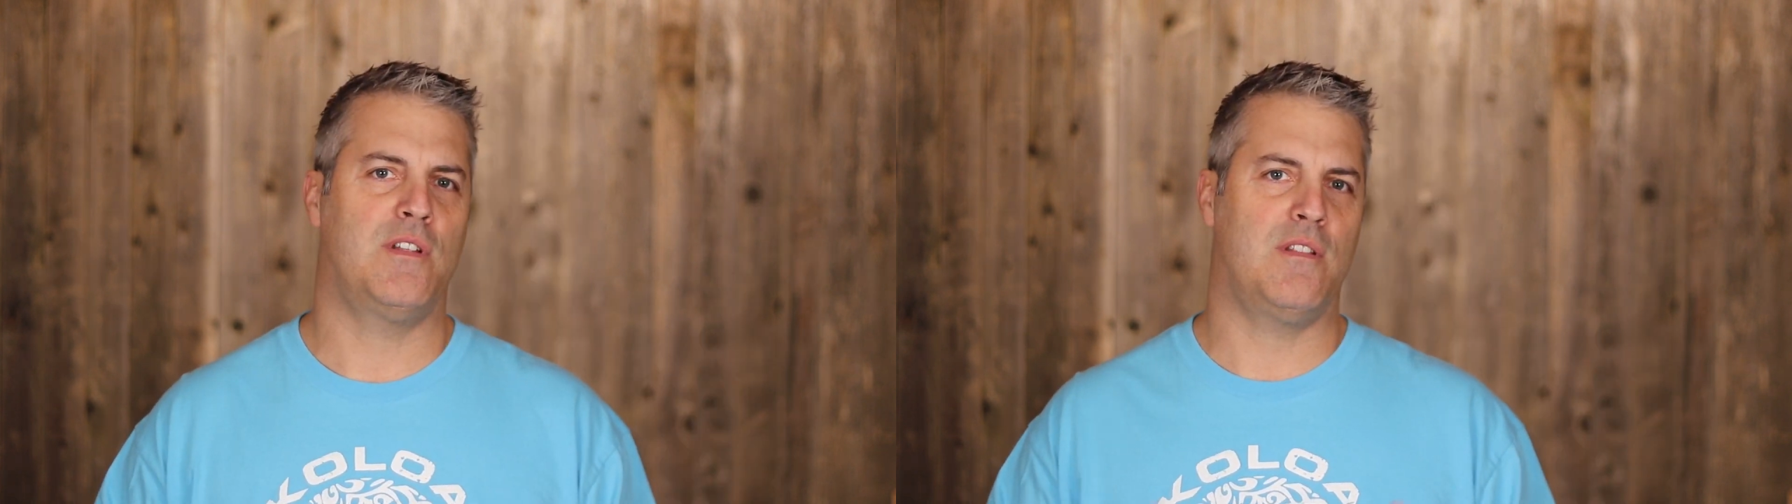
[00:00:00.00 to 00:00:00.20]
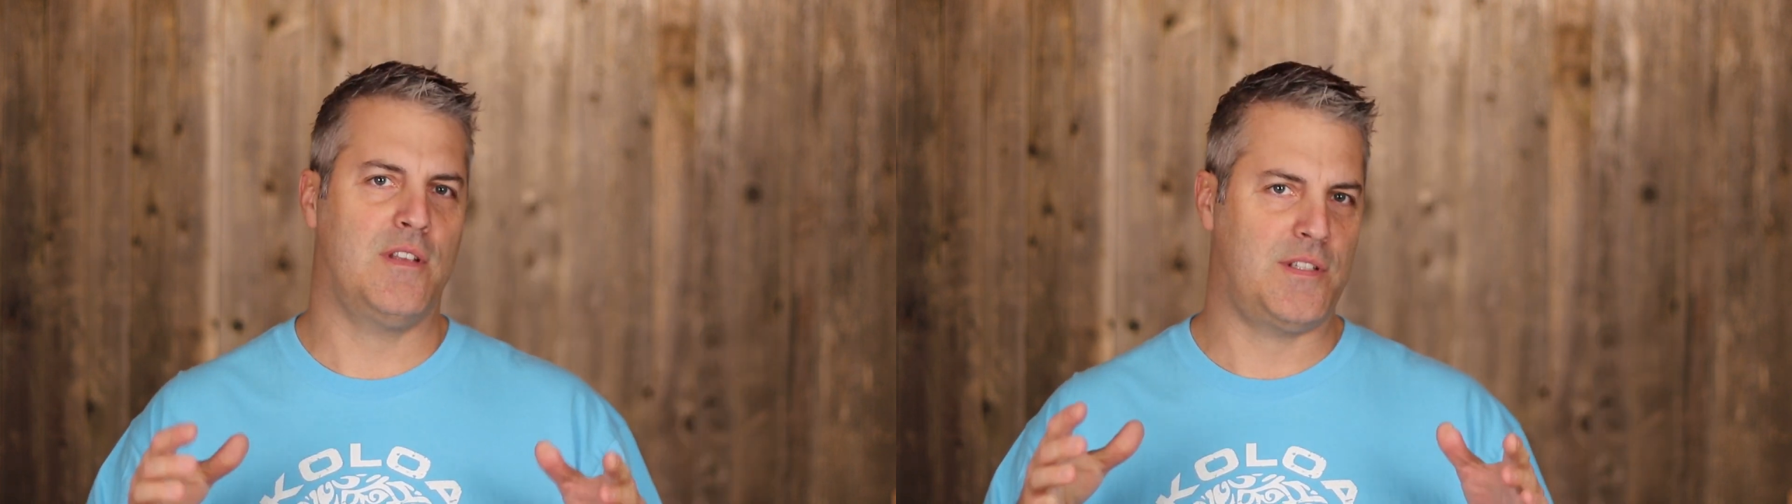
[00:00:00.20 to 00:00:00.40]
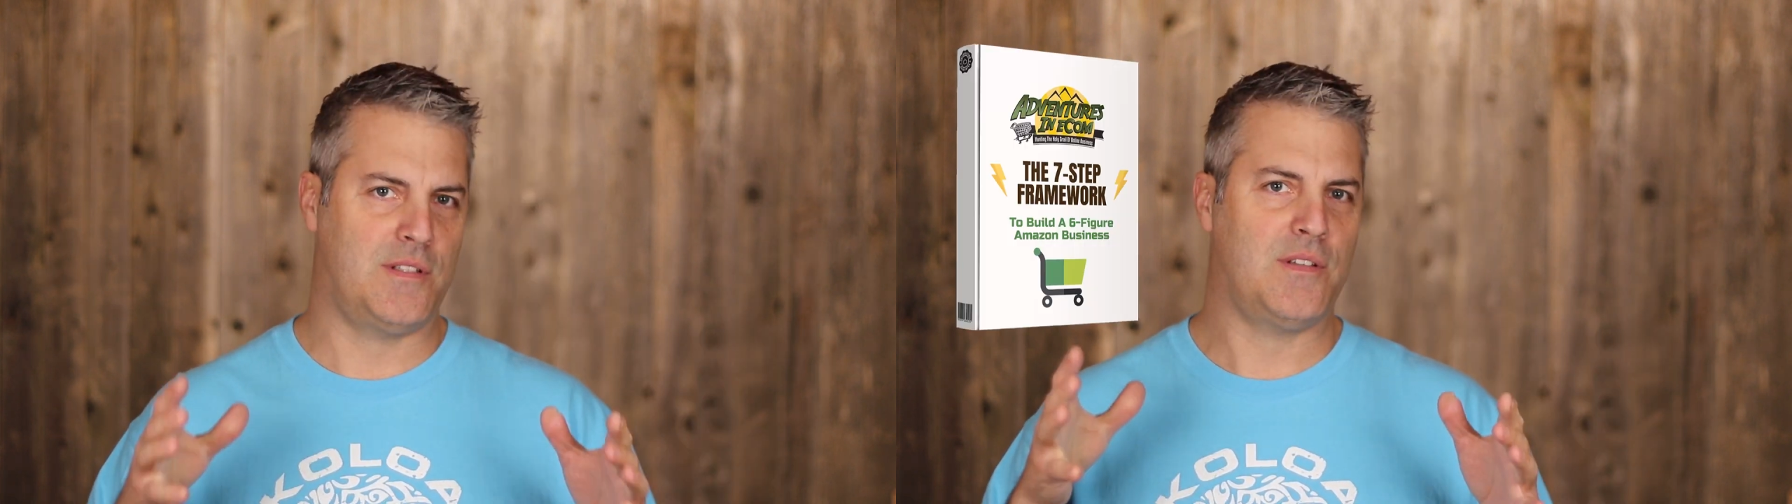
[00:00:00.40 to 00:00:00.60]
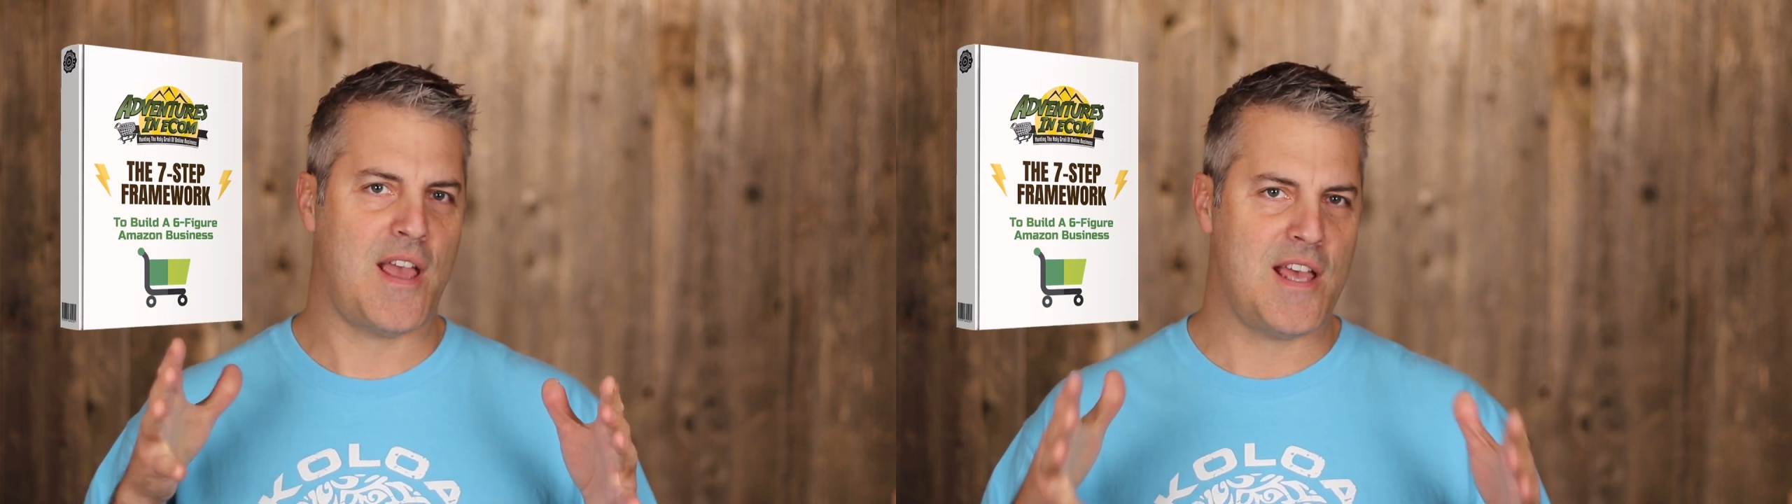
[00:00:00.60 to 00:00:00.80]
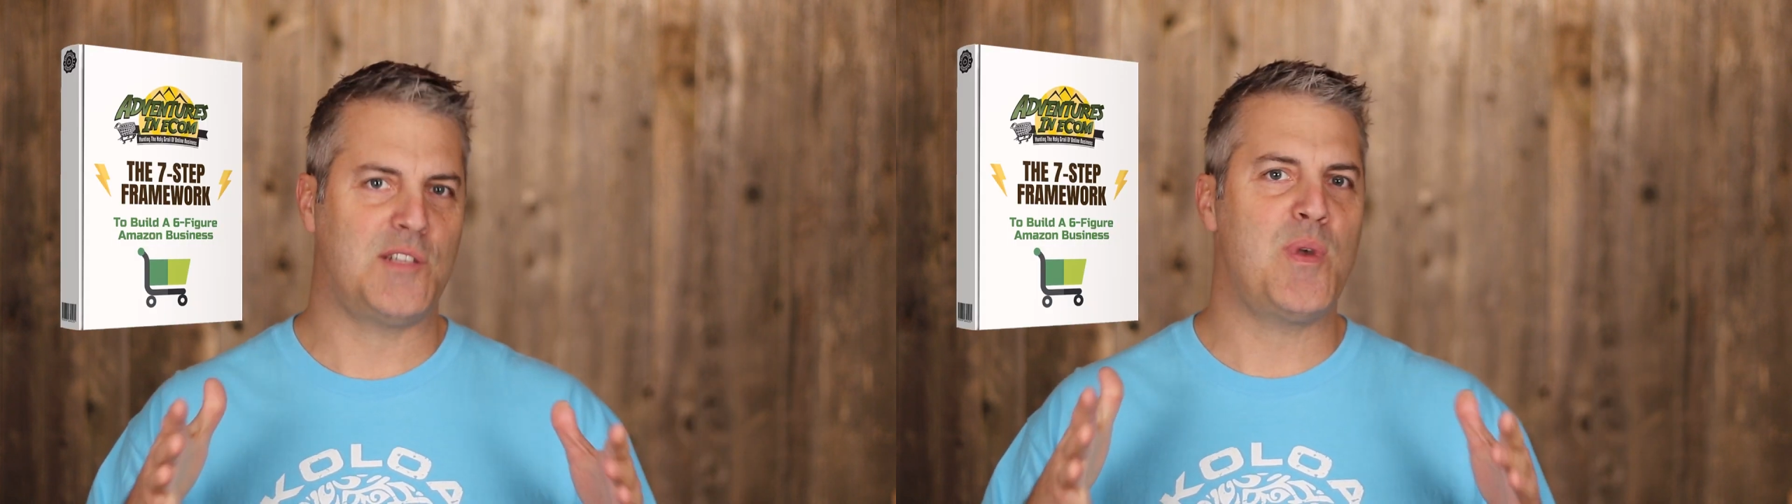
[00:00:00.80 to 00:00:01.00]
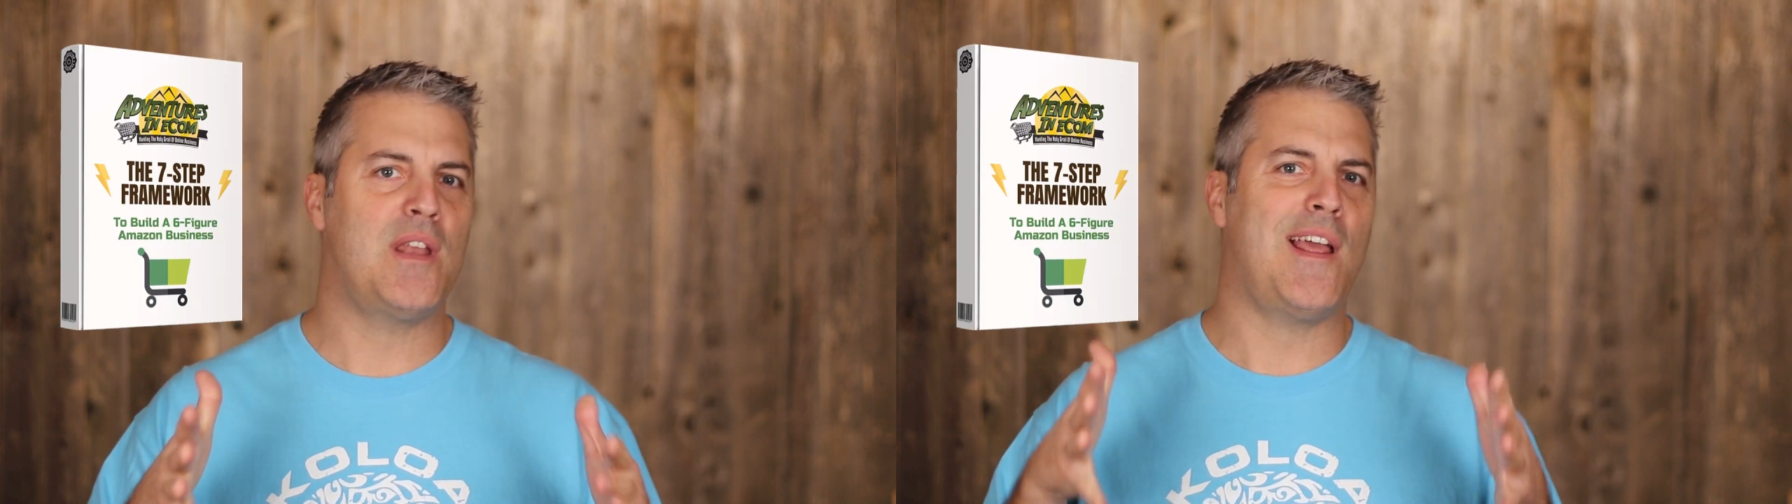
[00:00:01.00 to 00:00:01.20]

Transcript: this has been